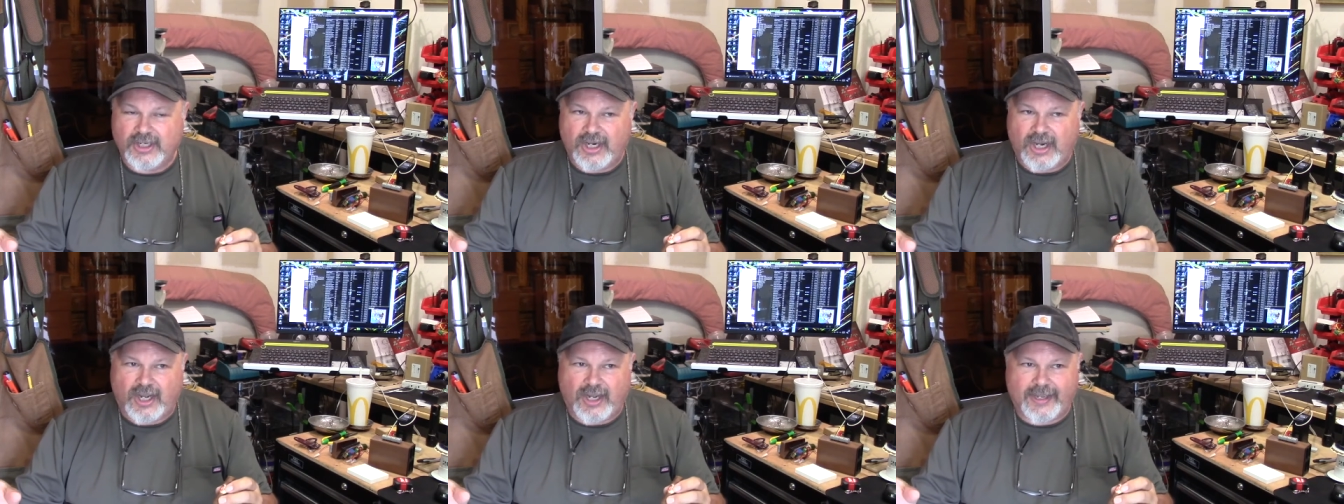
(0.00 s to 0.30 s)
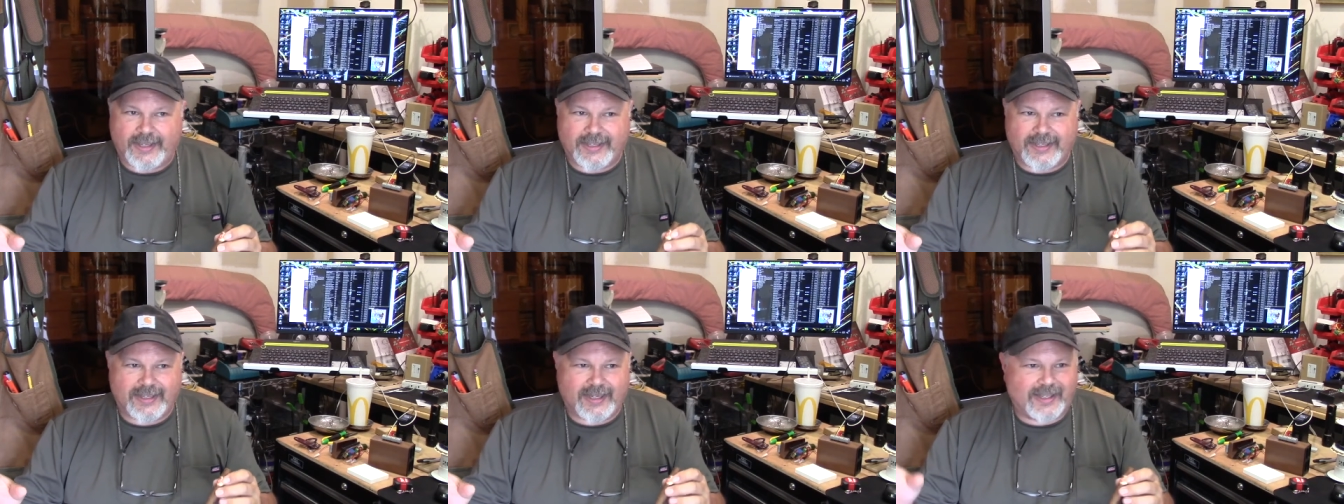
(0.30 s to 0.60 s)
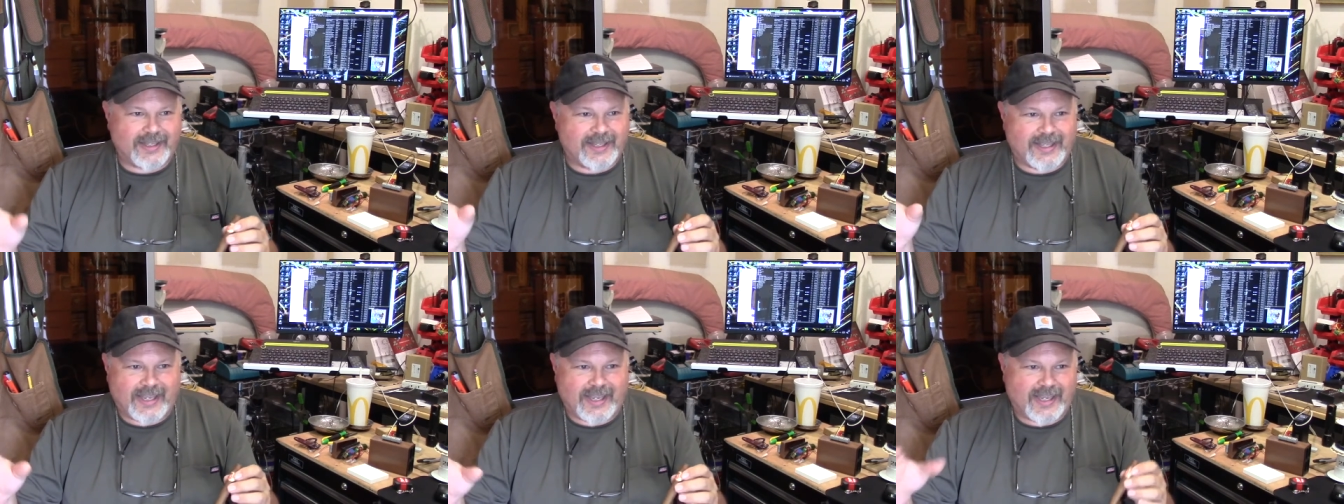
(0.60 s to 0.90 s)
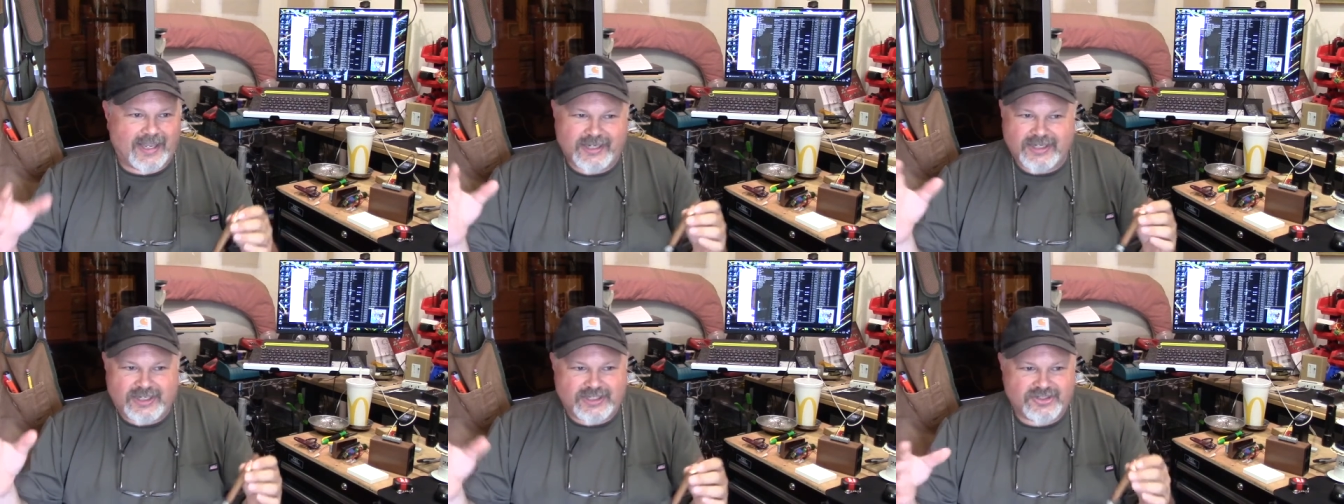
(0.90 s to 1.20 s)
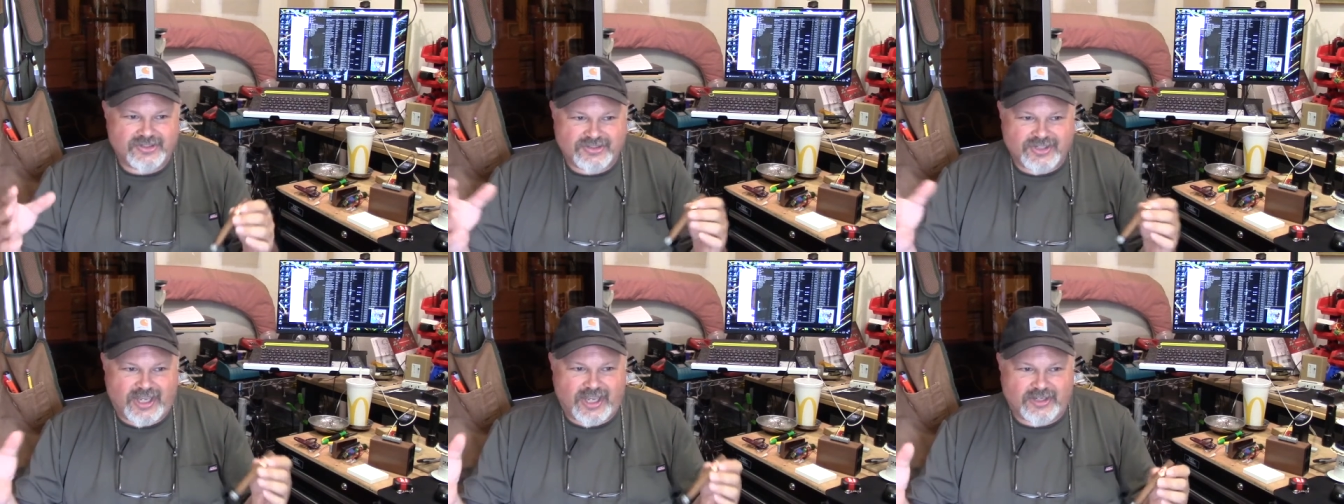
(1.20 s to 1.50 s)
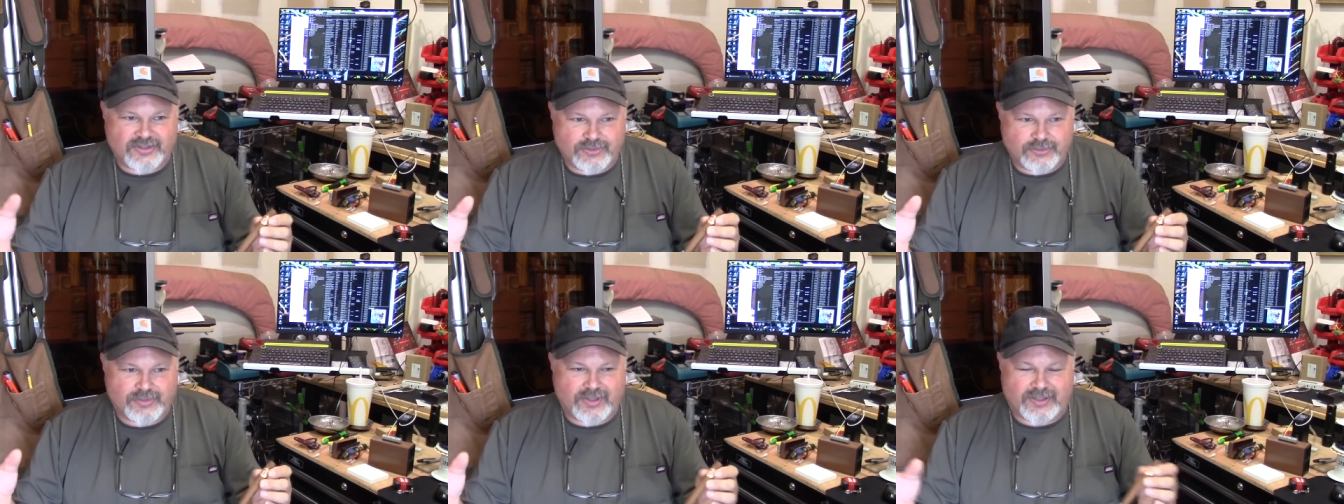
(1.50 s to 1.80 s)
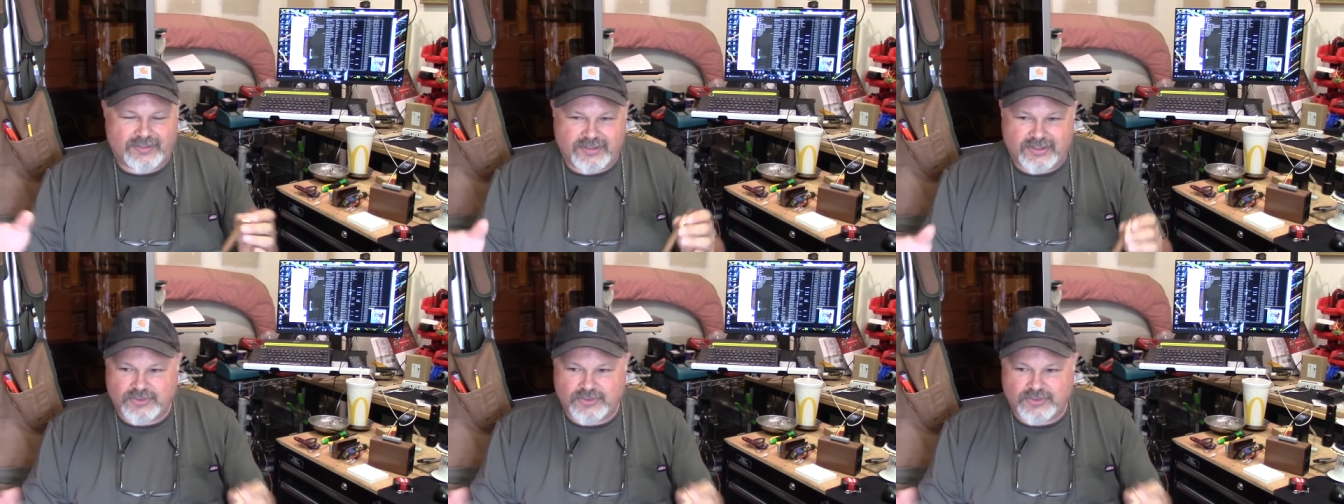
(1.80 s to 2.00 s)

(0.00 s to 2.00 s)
I just can't do that.